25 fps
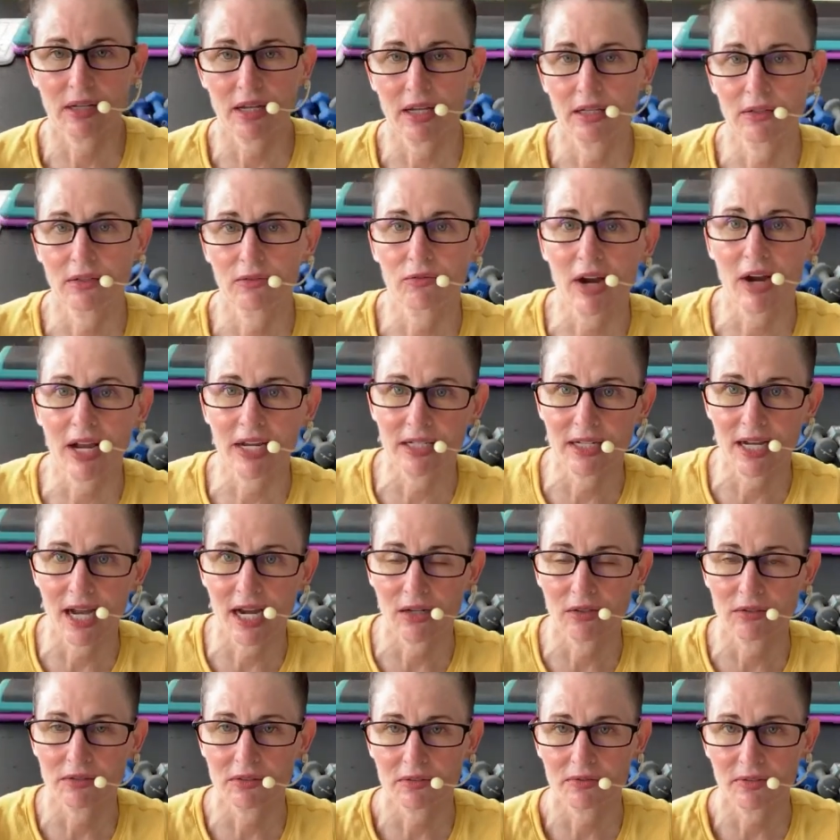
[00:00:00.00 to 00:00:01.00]
and right
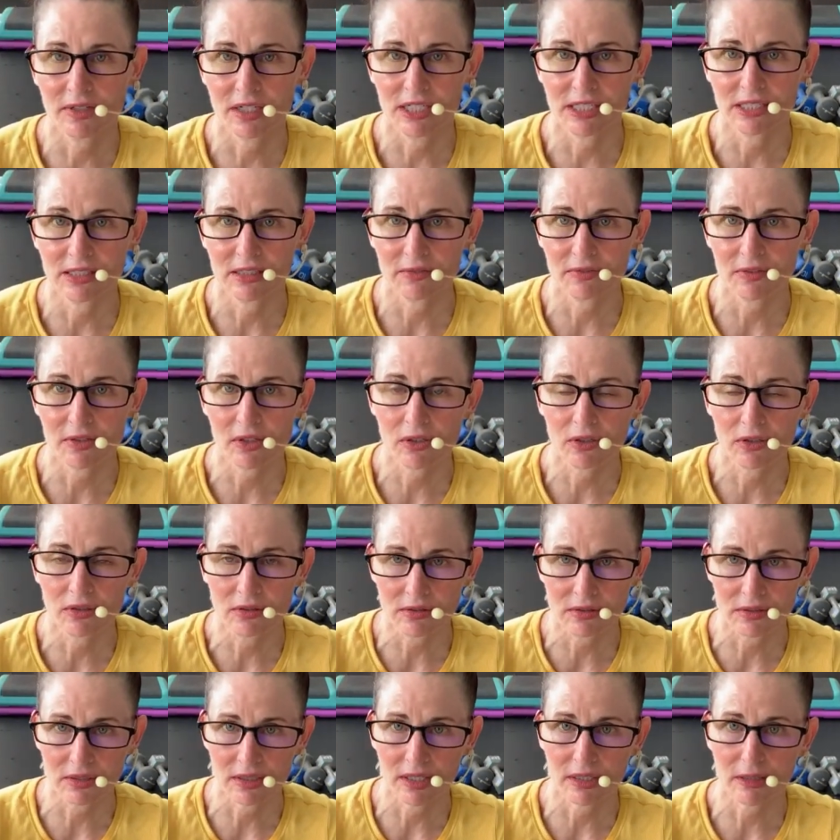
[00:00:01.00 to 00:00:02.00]
now it's very difficult
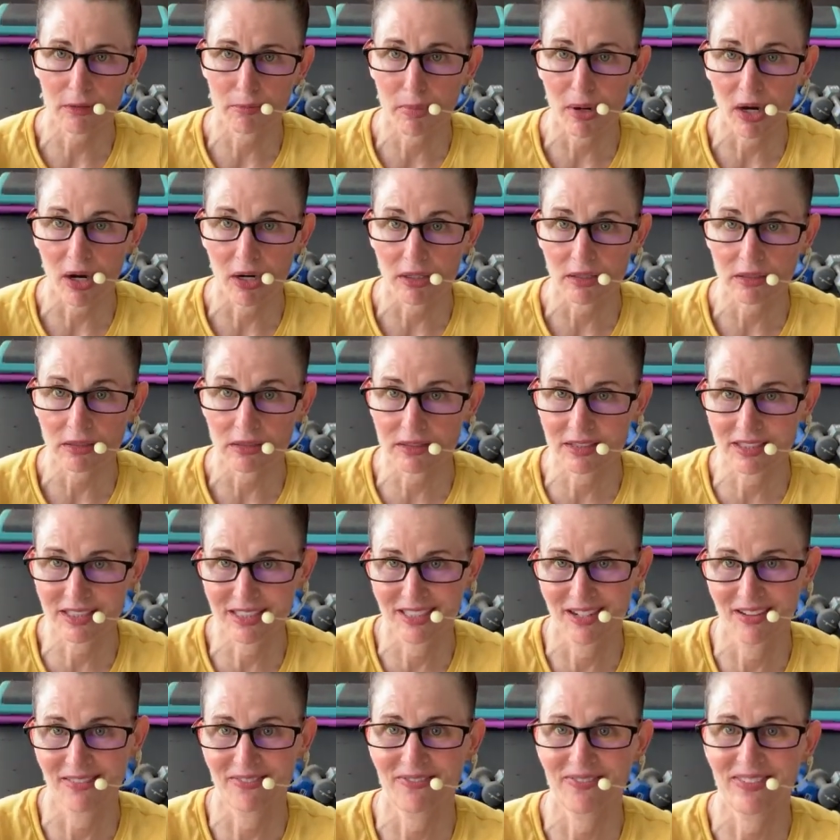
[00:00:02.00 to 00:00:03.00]
to get the parts
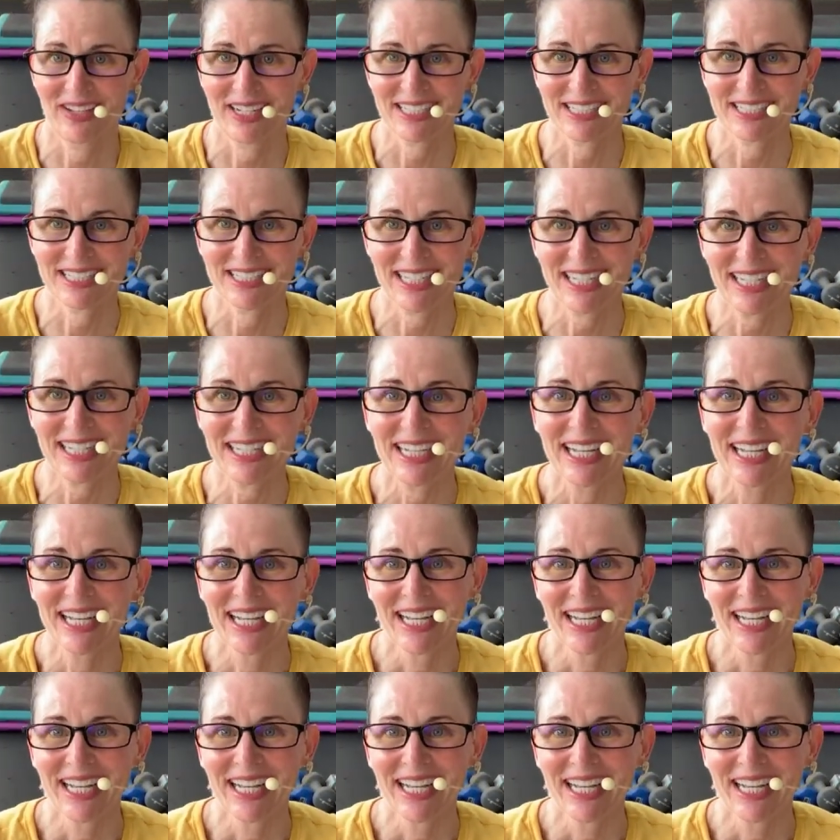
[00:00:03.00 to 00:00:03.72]
to fix it.